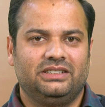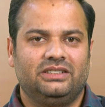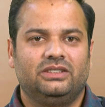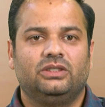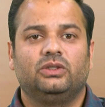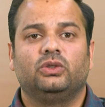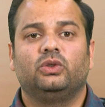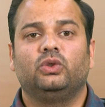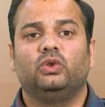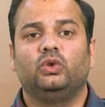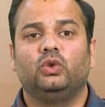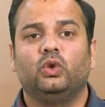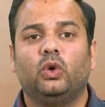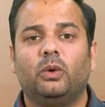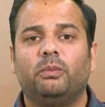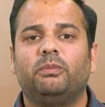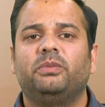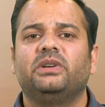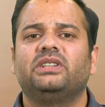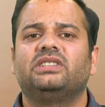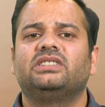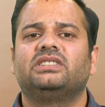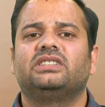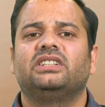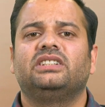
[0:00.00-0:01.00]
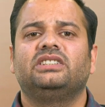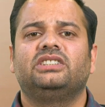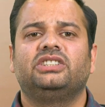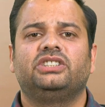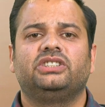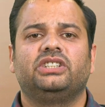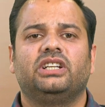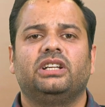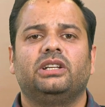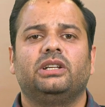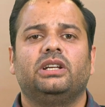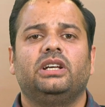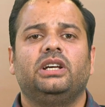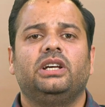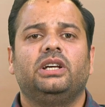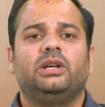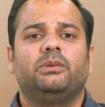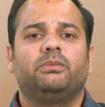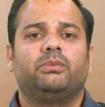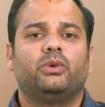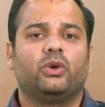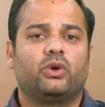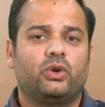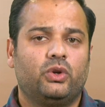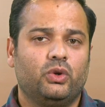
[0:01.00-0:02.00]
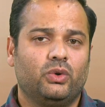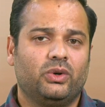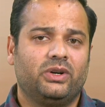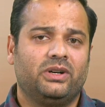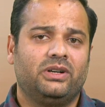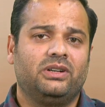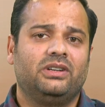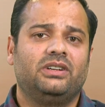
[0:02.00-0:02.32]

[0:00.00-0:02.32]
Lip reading: No person shall procure